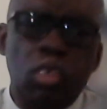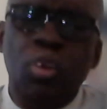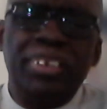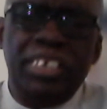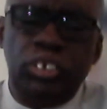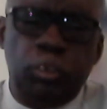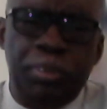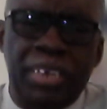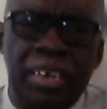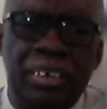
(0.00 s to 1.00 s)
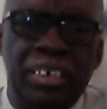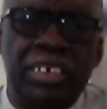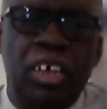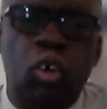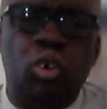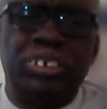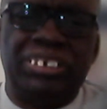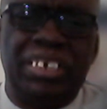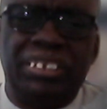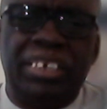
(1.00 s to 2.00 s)
what needs to be done is a
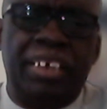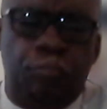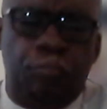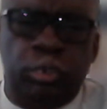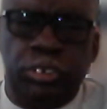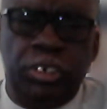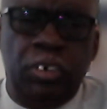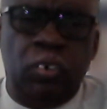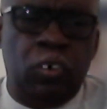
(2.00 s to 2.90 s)
concerted effort, you